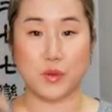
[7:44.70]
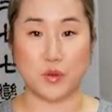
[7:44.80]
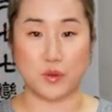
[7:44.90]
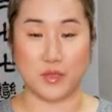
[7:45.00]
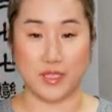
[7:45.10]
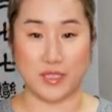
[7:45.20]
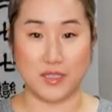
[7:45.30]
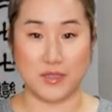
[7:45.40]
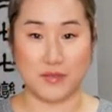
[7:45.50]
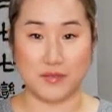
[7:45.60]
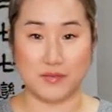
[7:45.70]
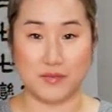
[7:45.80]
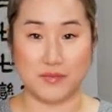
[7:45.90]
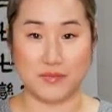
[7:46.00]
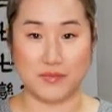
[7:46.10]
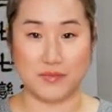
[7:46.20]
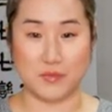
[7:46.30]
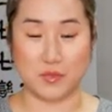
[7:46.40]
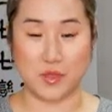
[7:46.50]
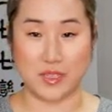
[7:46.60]
Hold it.
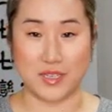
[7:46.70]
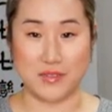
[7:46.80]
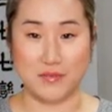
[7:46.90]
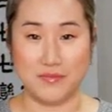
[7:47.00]
Breathe in.